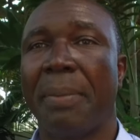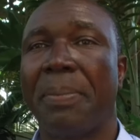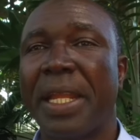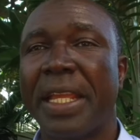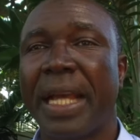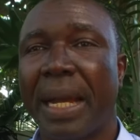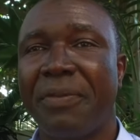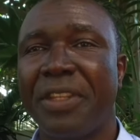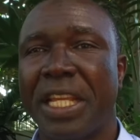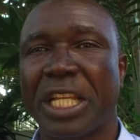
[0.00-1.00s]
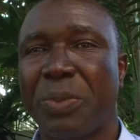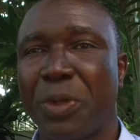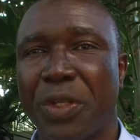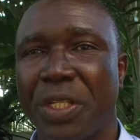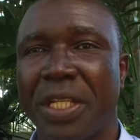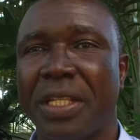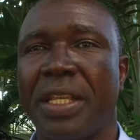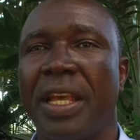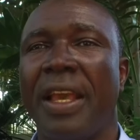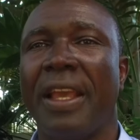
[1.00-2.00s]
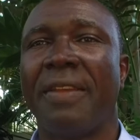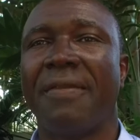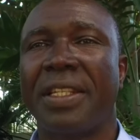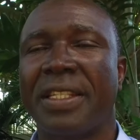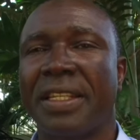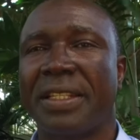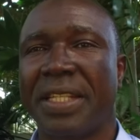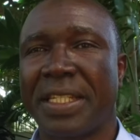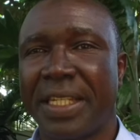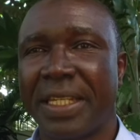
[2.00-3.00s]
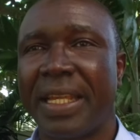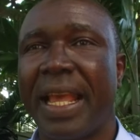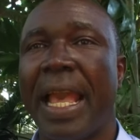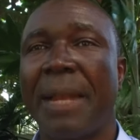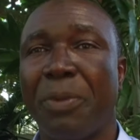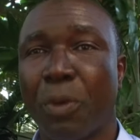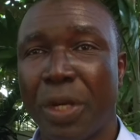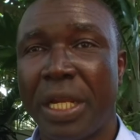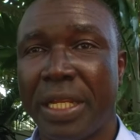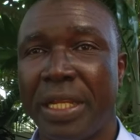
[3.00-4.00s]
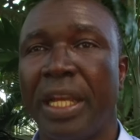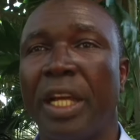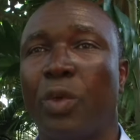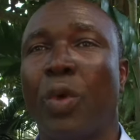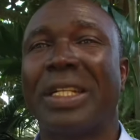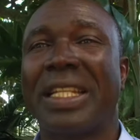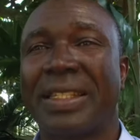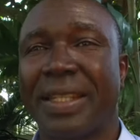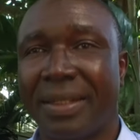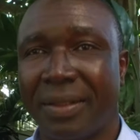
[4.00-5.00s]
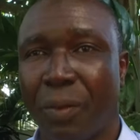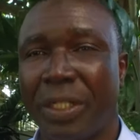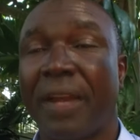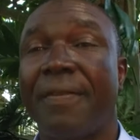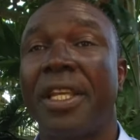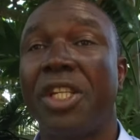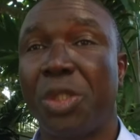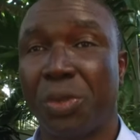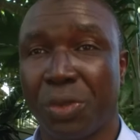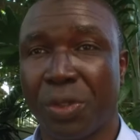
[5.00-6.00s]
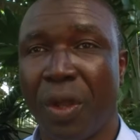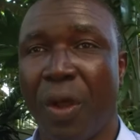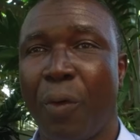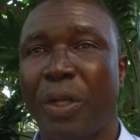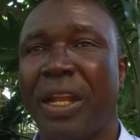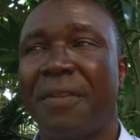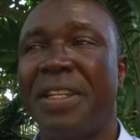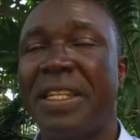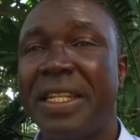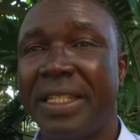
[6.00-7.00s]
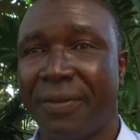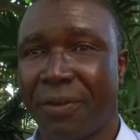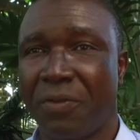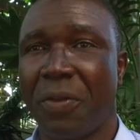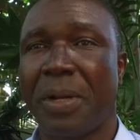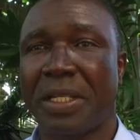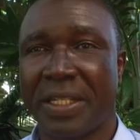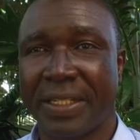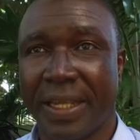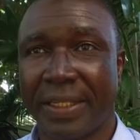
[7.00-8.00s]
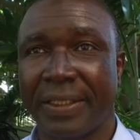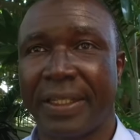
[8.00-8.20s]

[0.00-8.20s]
bringing up these experiences in this setting helped really to understand what are the issues, what are the needs from the partner side,